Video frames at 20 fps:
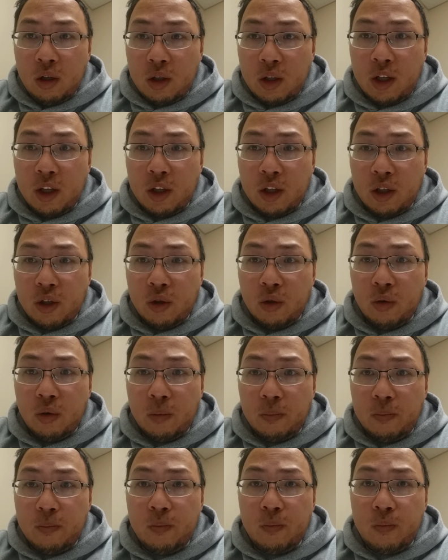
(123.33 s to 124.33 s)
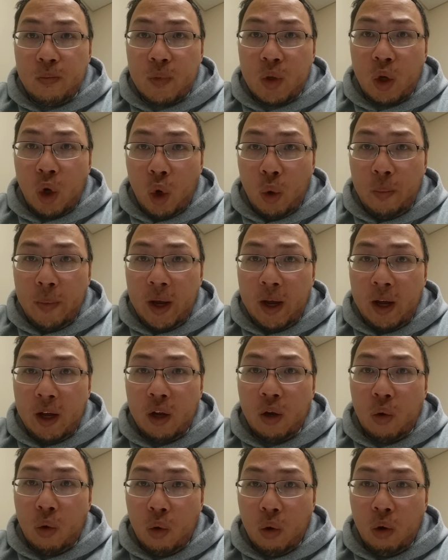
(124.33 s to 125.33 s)
to continue to
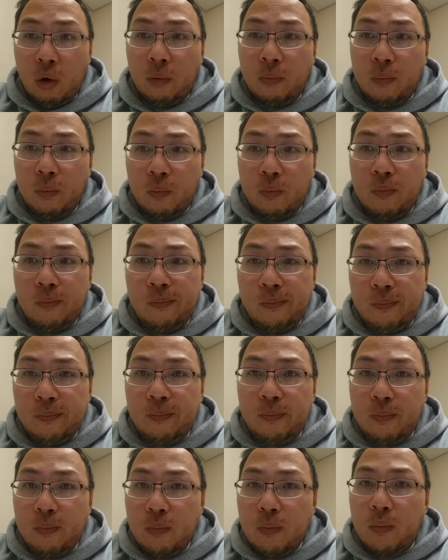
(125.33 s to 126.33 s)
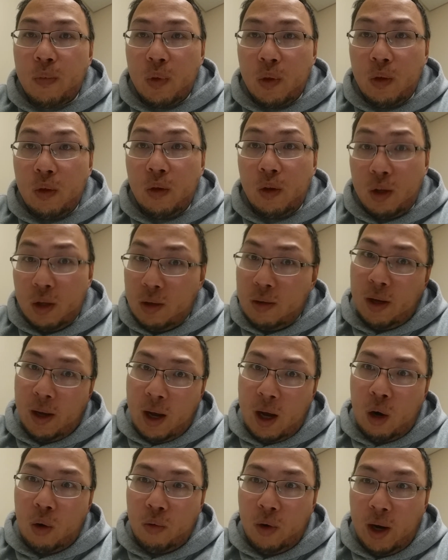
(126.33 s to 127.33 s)
copay or
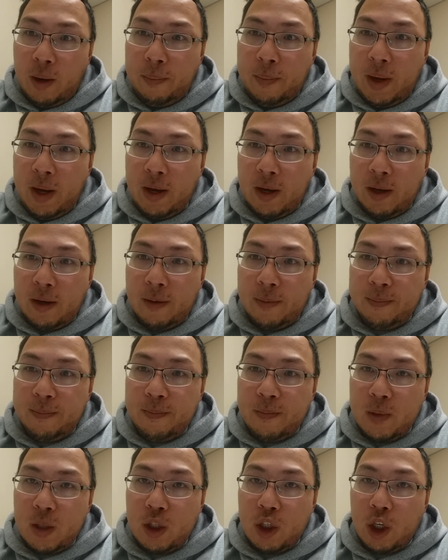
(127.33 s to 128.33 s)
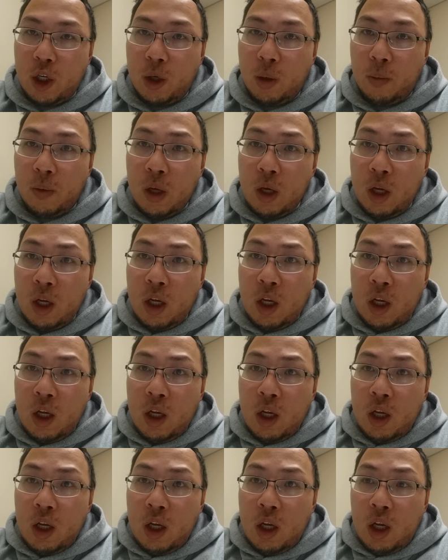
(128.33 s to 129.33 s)
to outright pay it. So
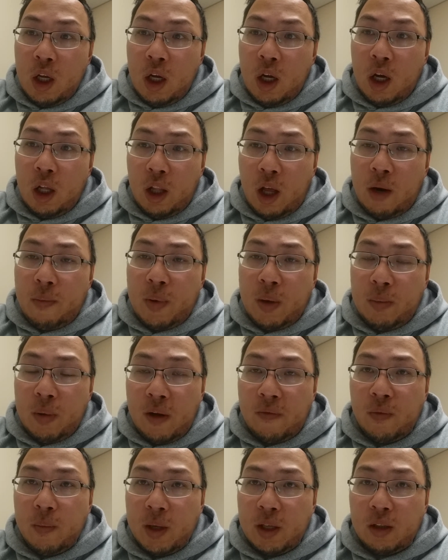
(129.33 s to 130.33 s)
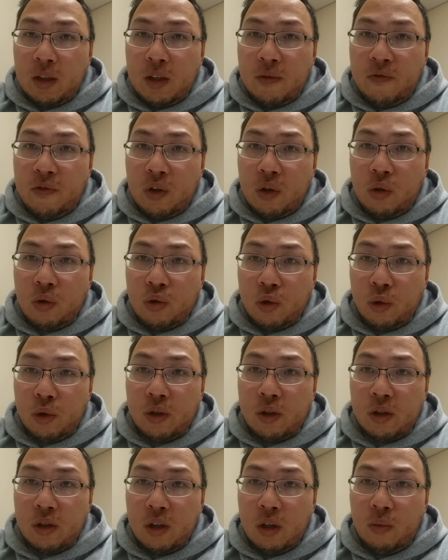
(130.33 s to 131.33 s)
a lot of people have to make difficult
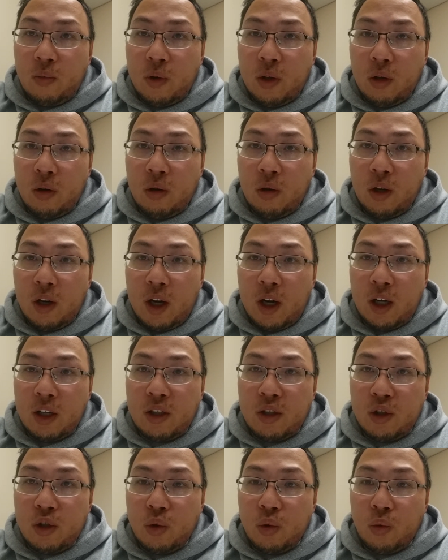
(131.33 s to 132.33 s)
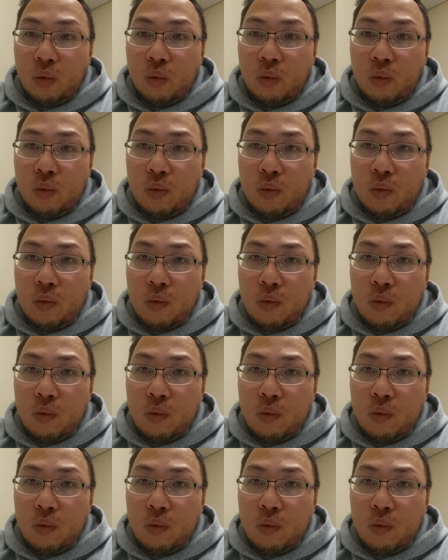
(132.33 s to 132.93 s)
choices on whether or not to